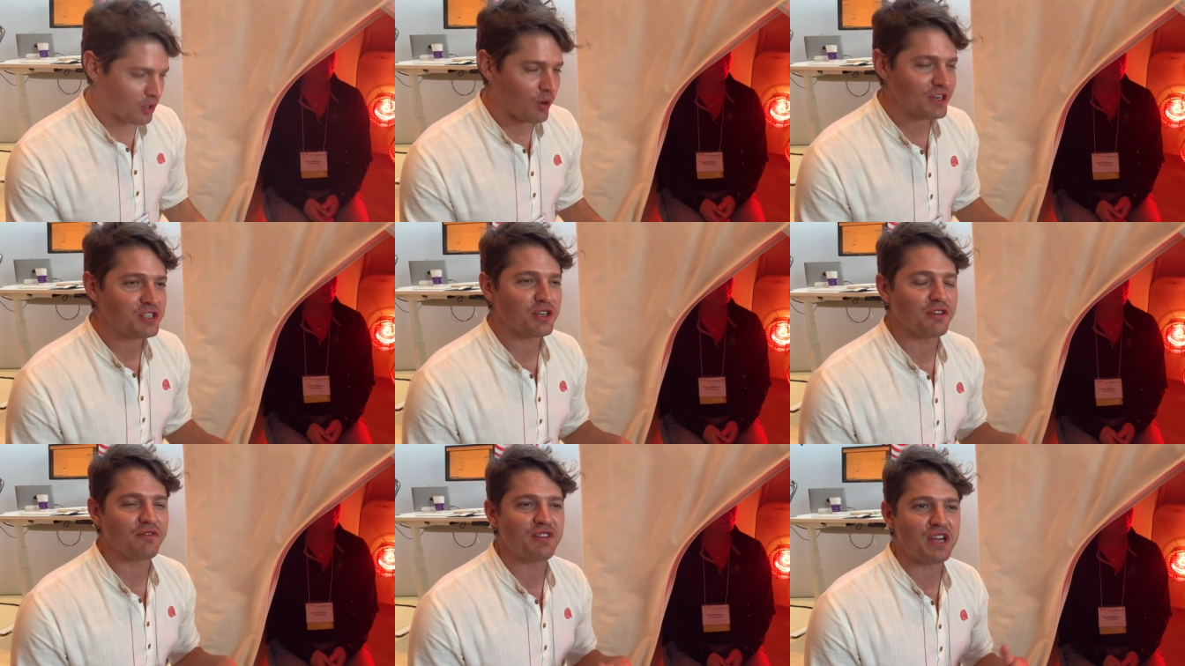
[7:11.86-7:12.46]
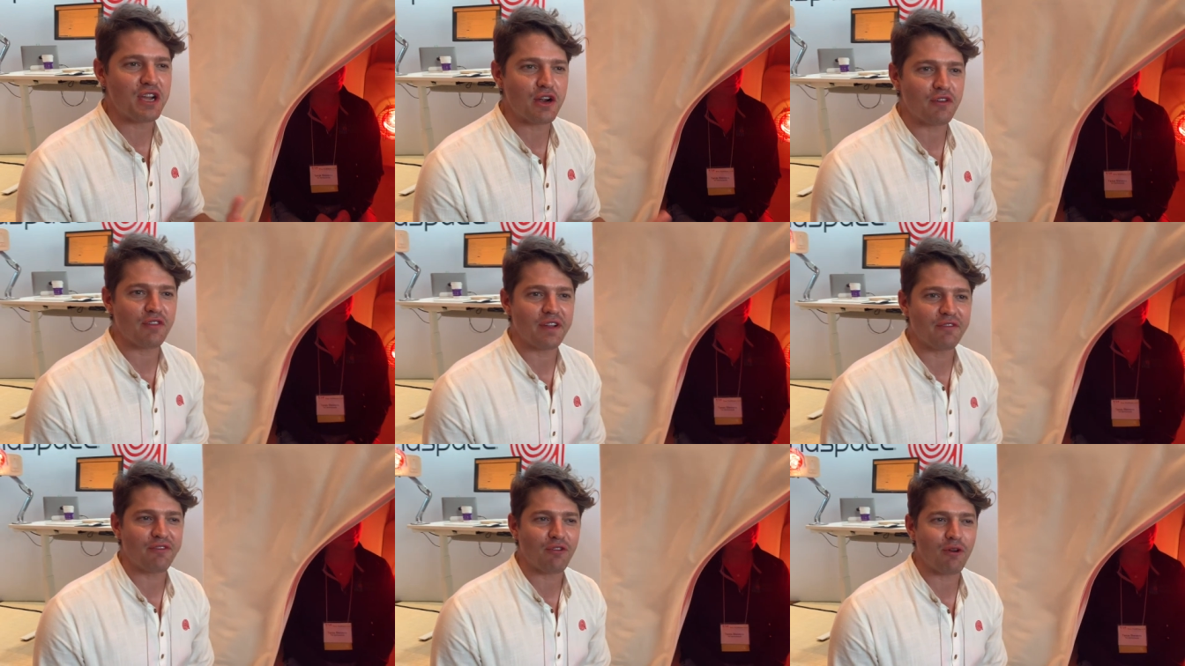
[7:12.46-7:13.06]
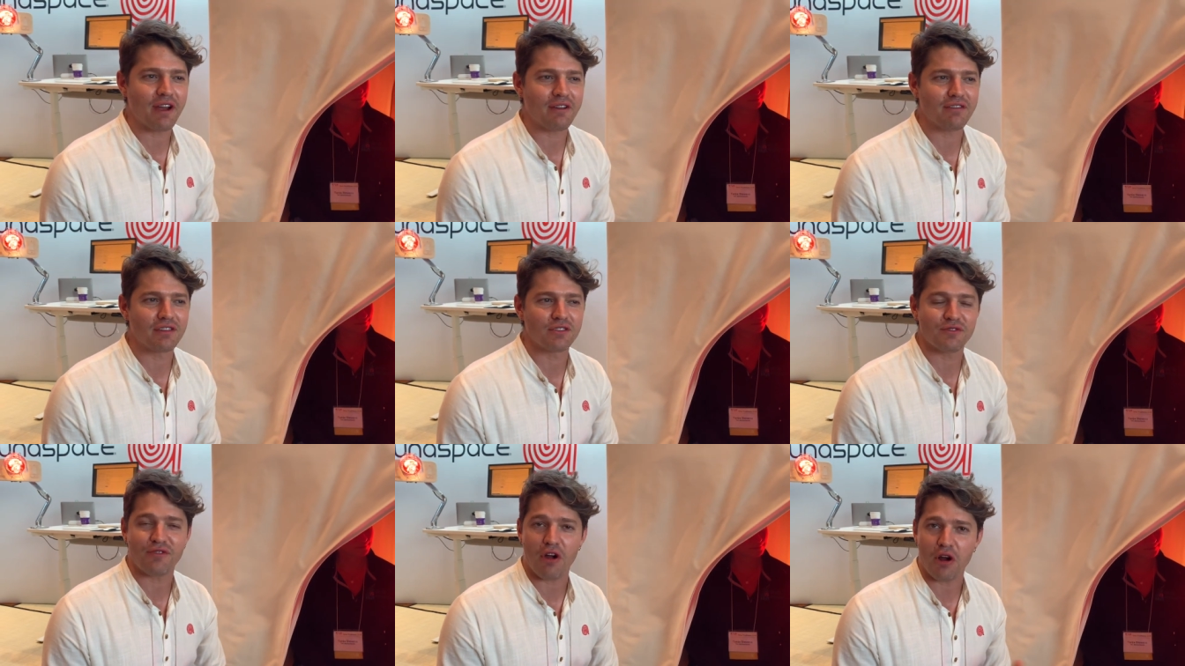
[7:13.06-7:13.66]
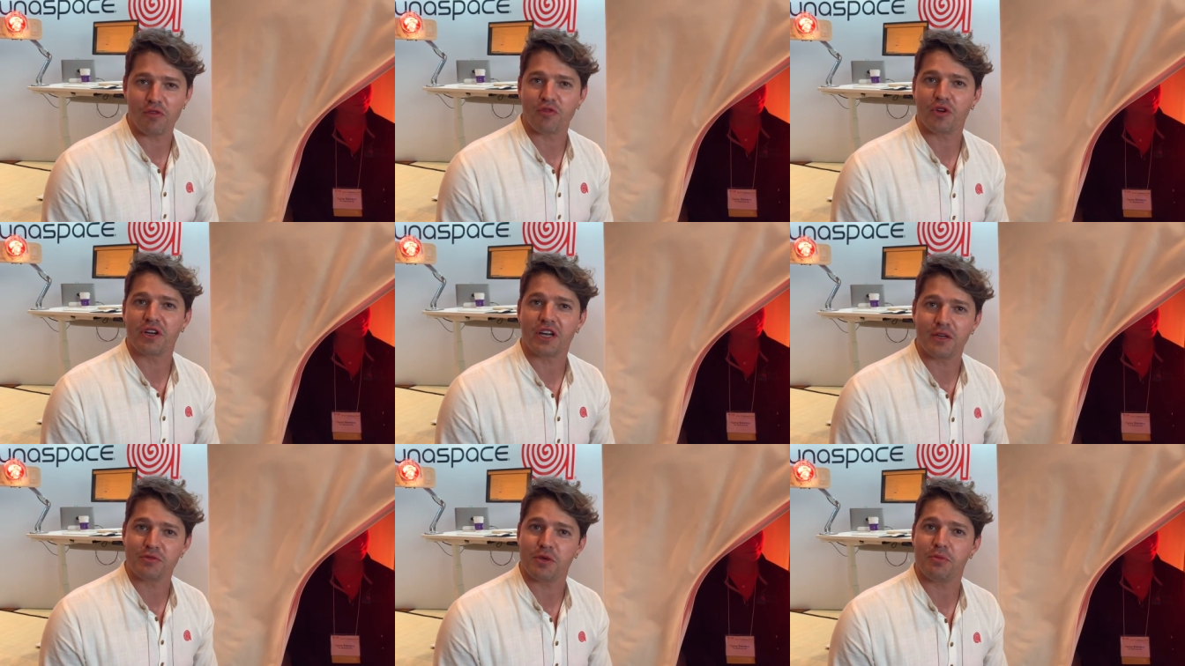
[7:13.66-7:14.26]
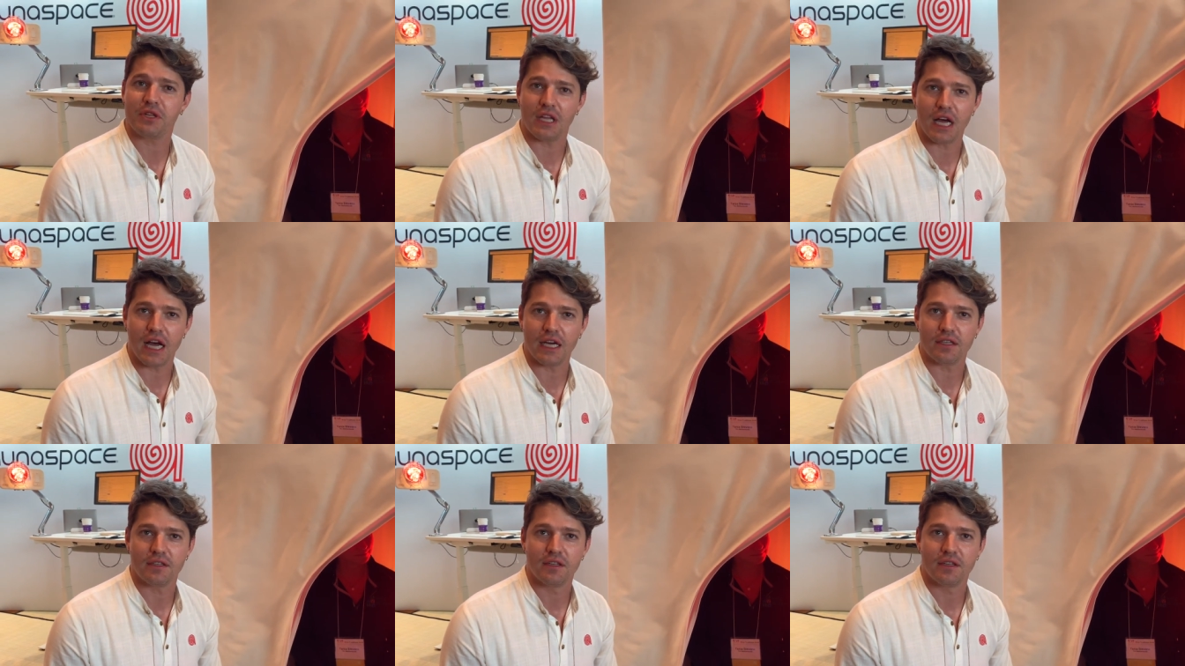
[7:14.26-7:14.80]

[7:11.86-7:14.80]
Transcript: question of near infrared versus far infrared comes up a lot.